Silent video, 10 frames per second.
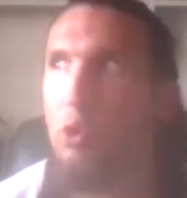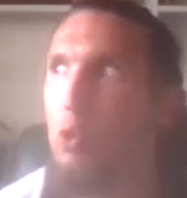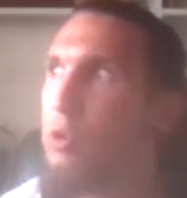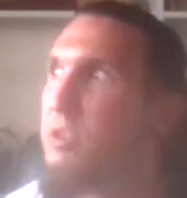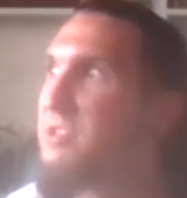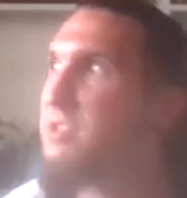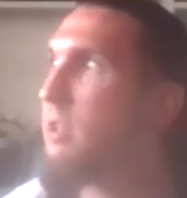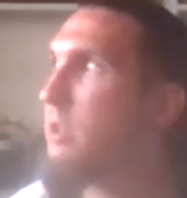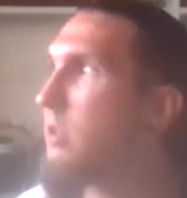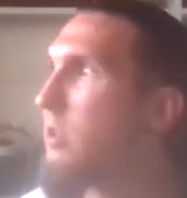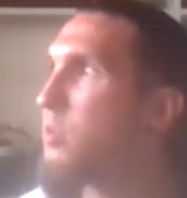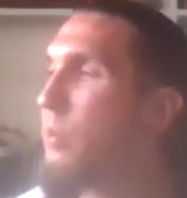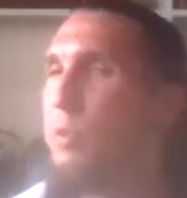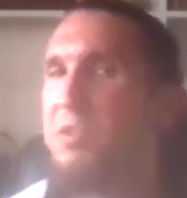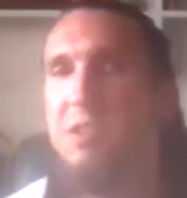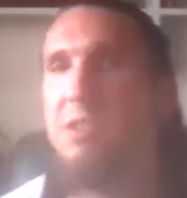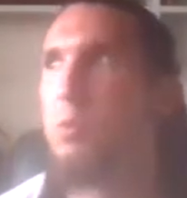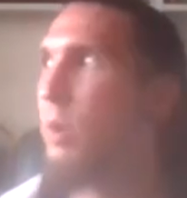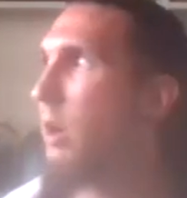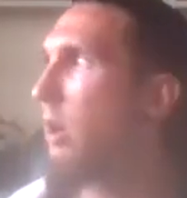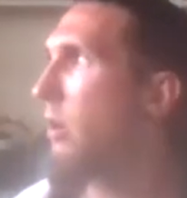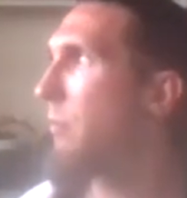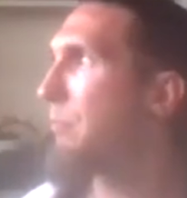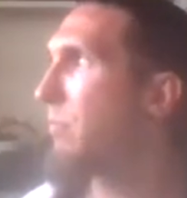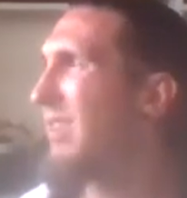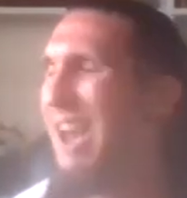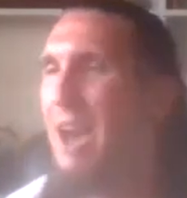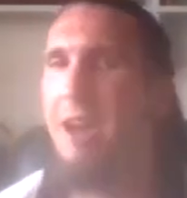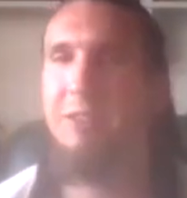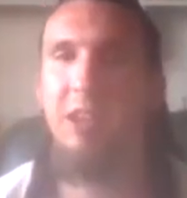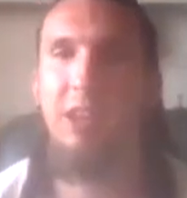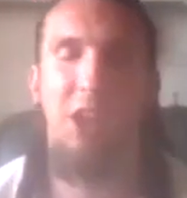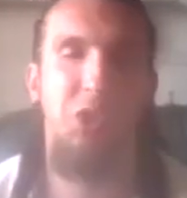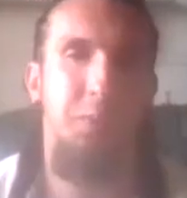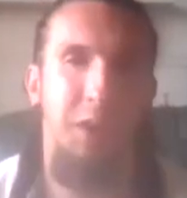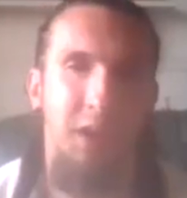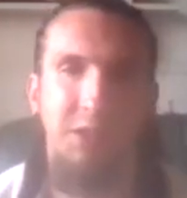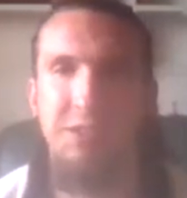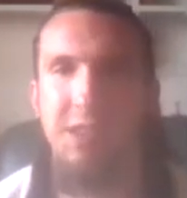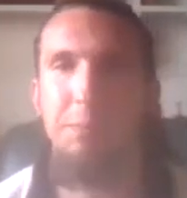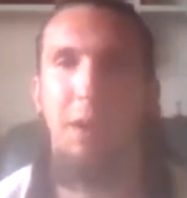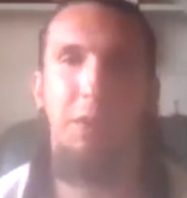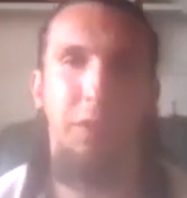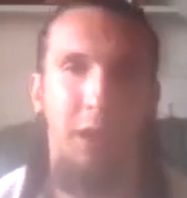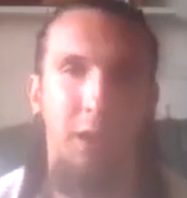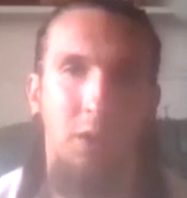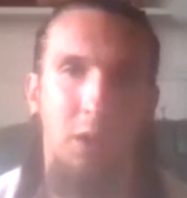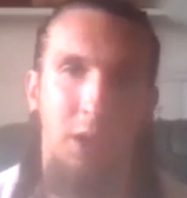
you can see, it's one of those things where, yeah, it didn't catch me because it's not my thing.